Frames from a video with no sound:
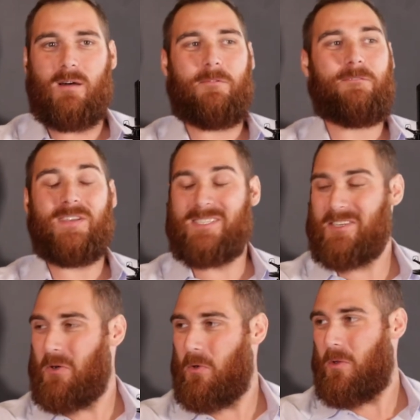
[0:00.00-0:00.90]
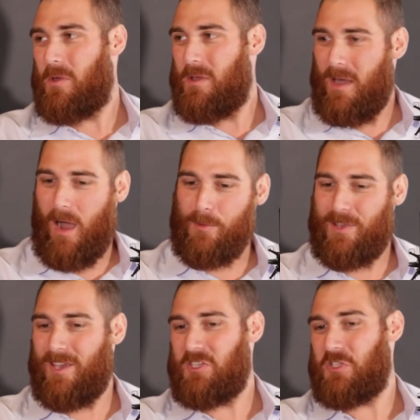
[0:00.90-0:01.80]
physical
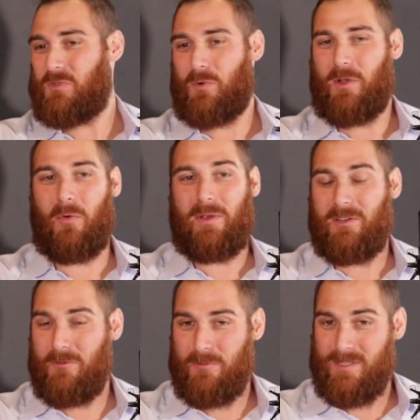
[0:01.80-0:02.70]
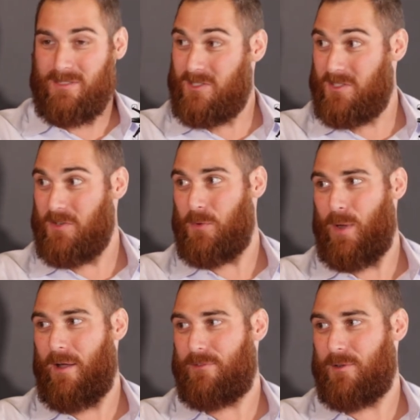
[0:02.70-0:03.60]
obligations were going to
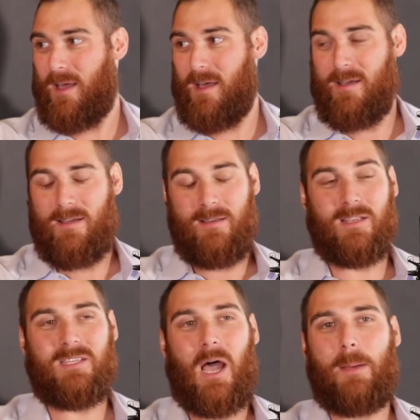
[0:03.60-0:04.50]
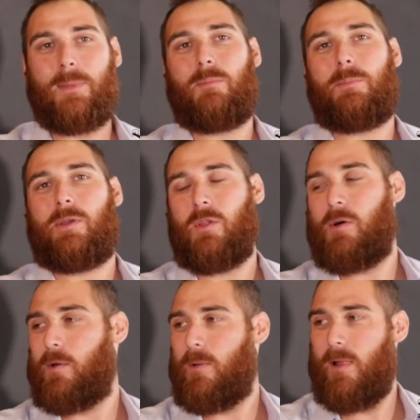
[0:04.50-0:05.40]
ensue after that. The time commitment
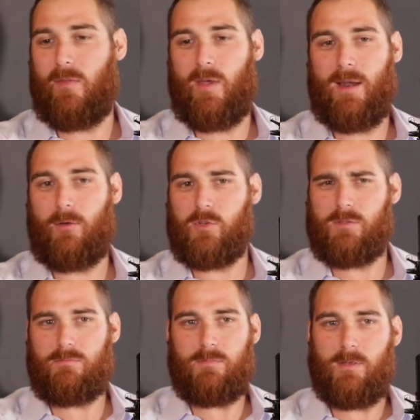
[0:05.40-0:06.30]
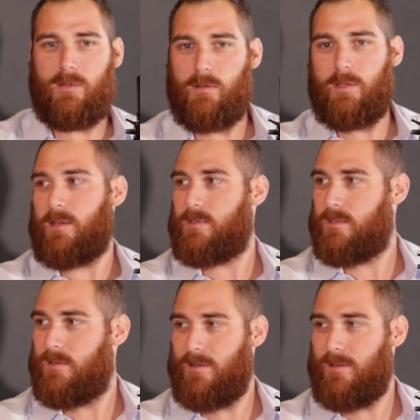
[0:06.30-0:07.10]
alone. And then I was just, yes.